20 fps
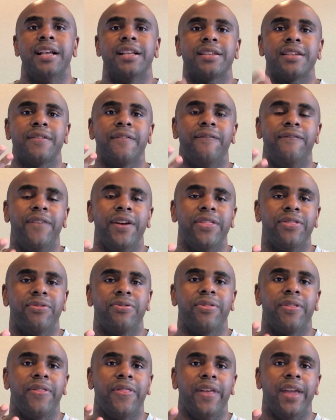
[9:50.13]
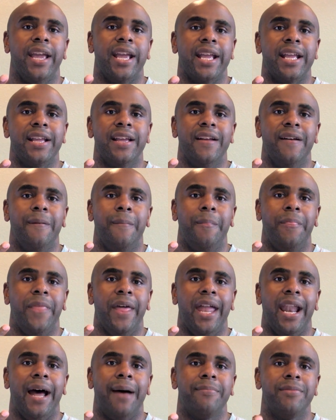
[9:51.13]
So the 5th thing
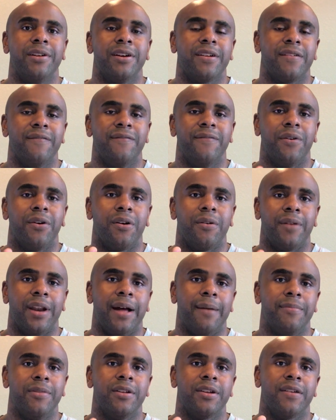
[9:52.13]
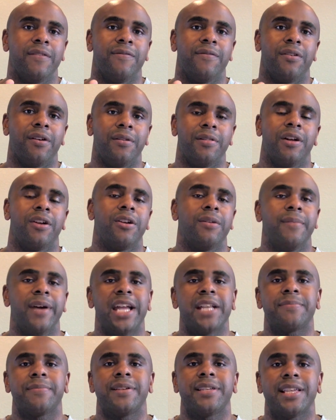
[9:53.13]
that I'm looking for when I'm looking for a learning
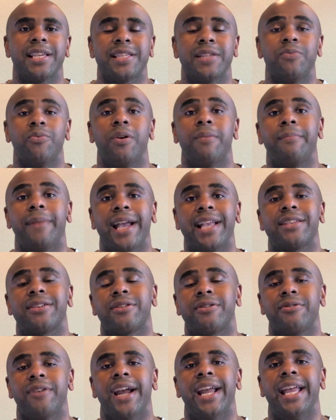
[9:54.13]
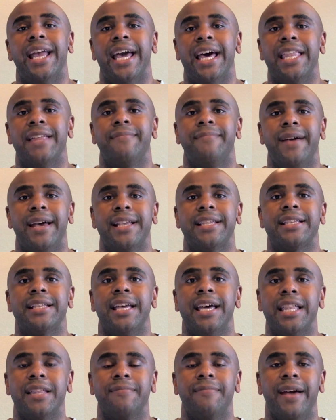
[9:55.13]
management system, what makes a great LMS and
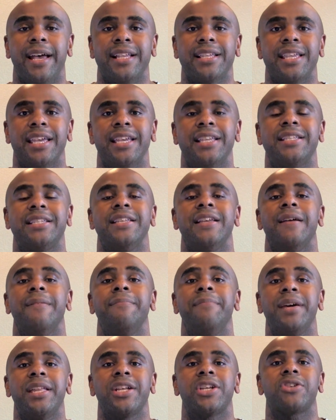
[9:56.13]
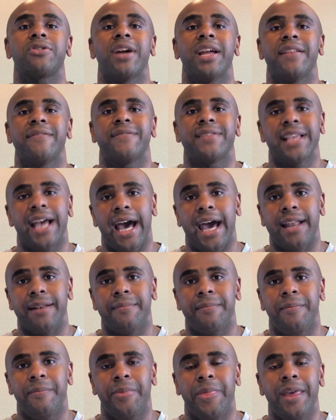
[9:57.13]
LMS is the administrative side.
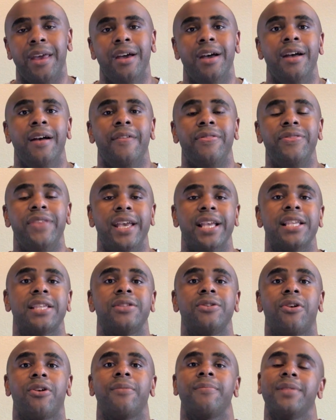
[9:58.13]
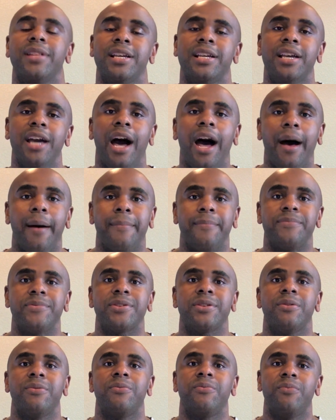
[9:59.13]
This normally
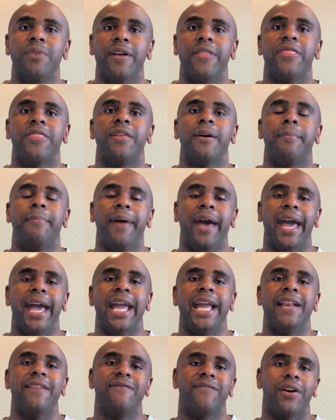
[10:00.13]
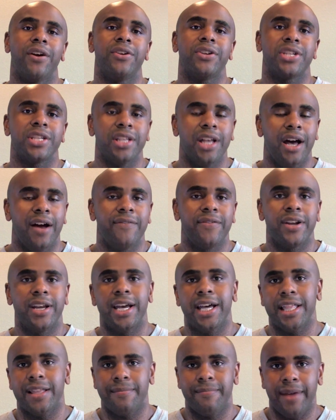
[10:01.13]
comes with the paid version of your
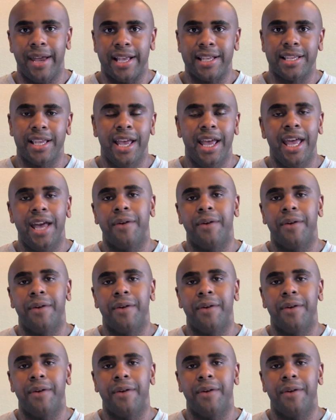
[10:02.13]
LMS.